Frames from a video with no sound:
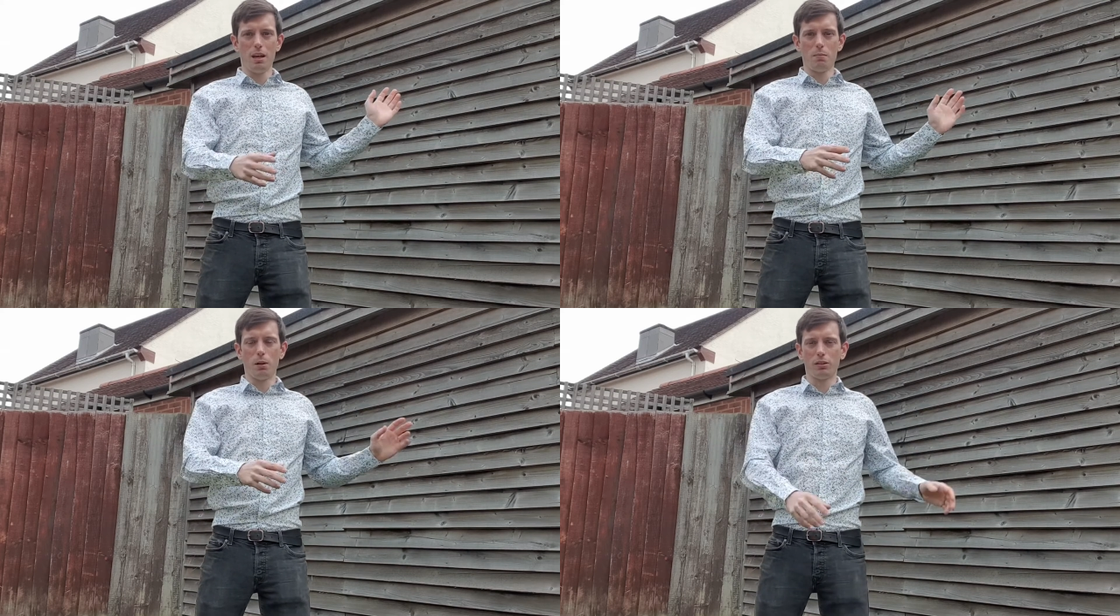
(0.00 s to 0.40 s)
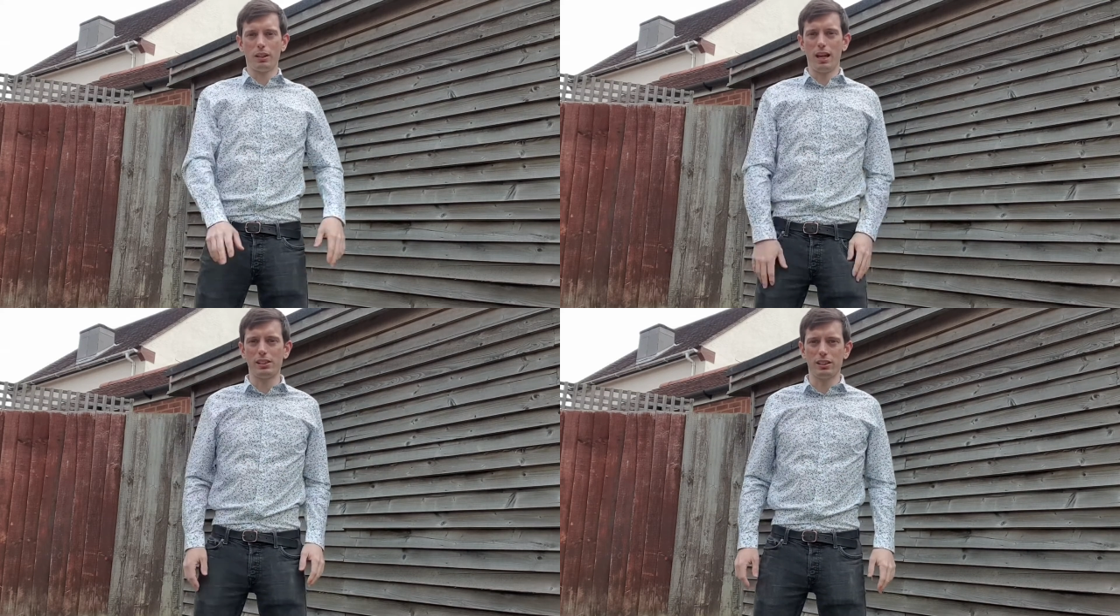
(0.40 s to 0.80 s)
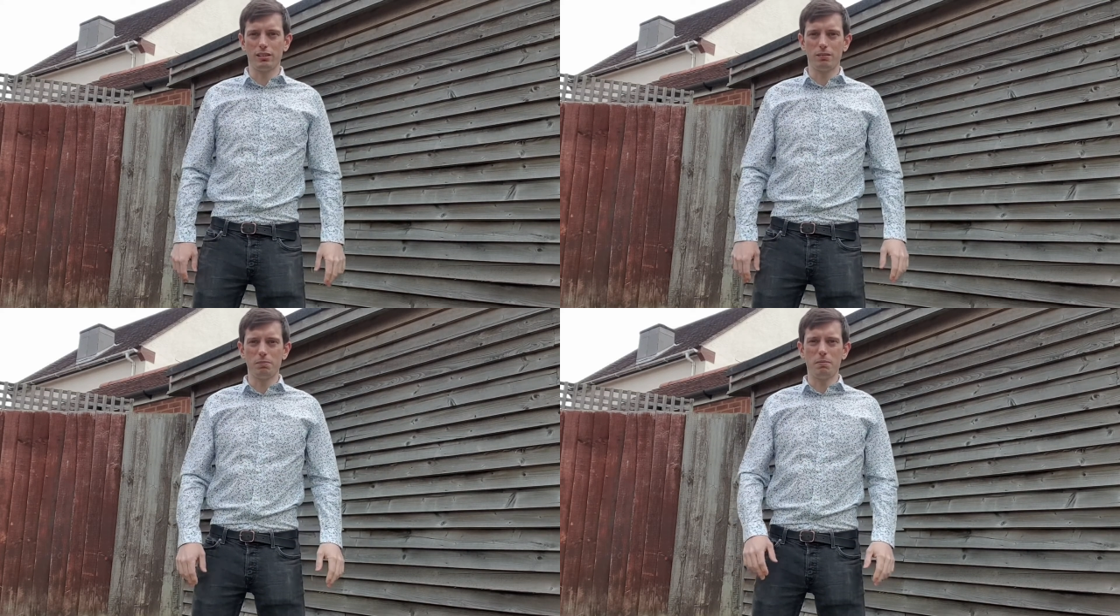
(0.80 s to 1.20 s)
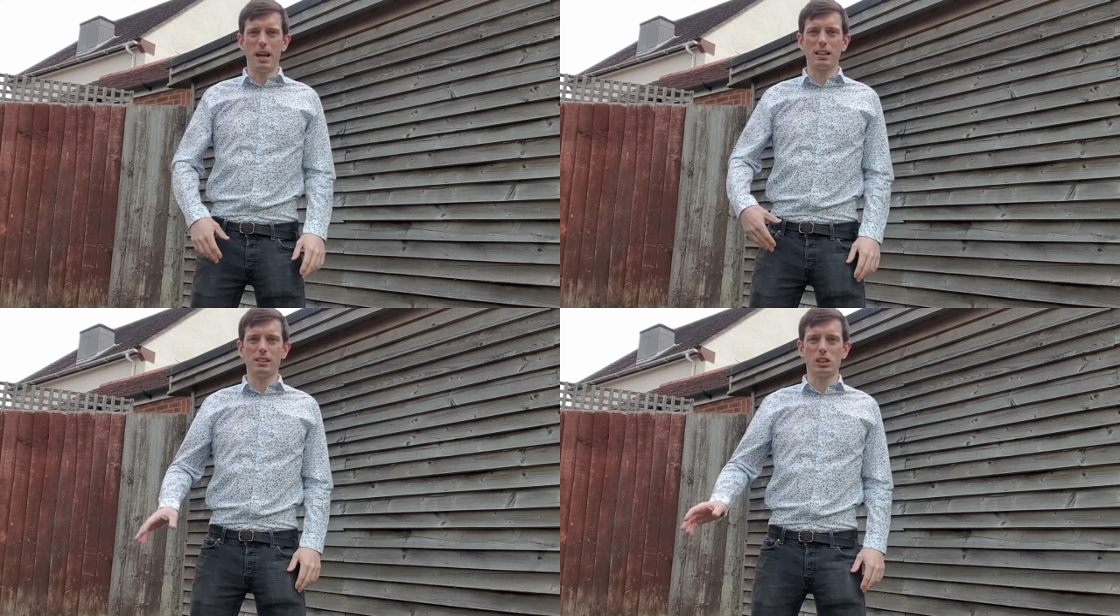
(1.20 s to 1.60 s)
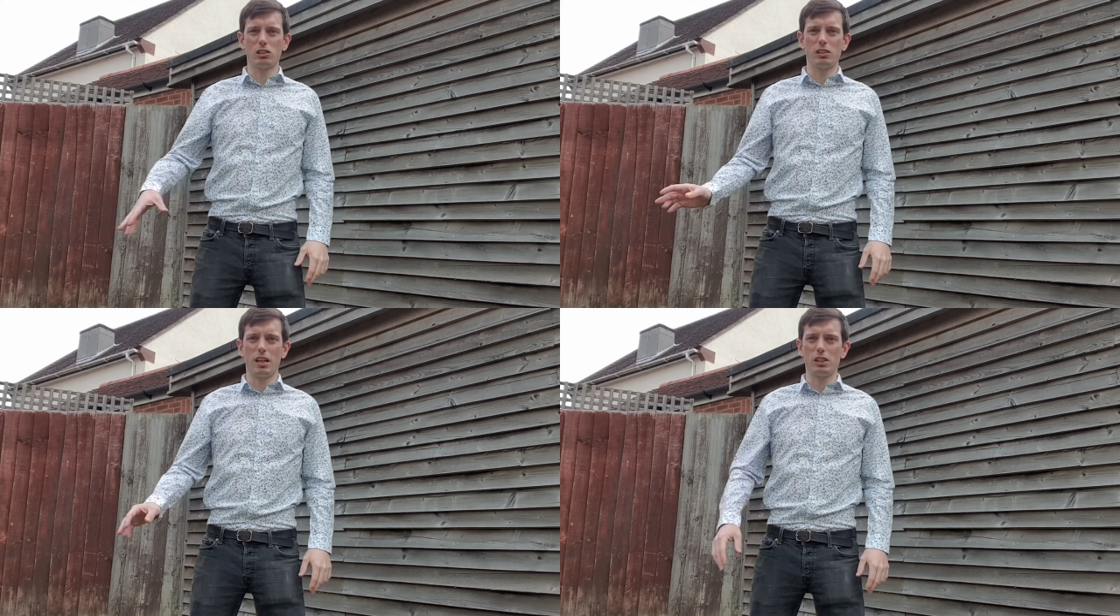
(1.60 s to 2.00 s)
multi-agent, etc.,
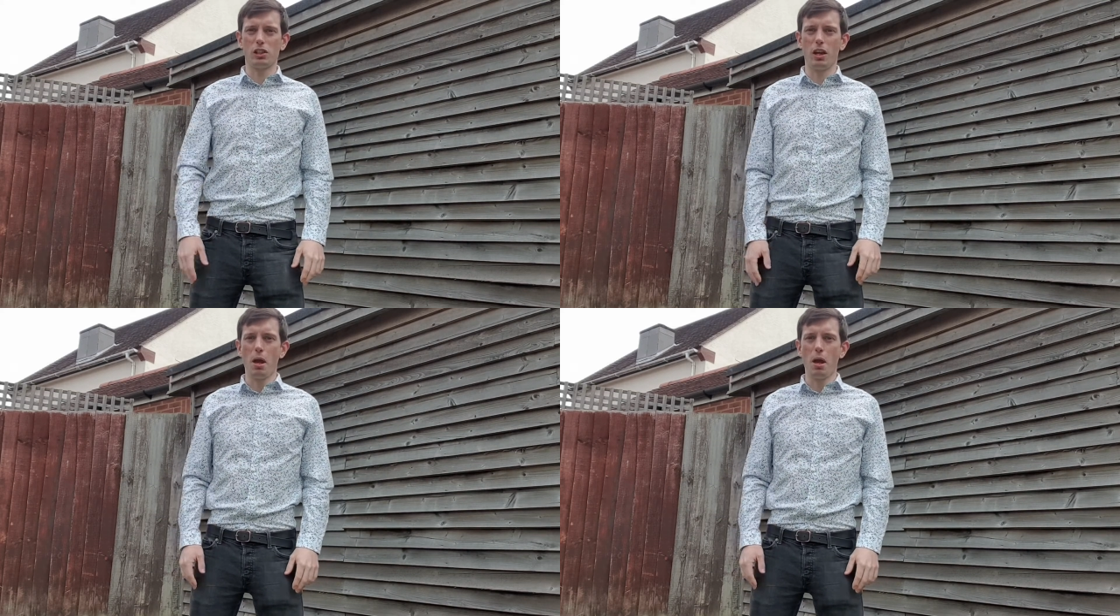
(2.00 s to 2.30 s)
etc.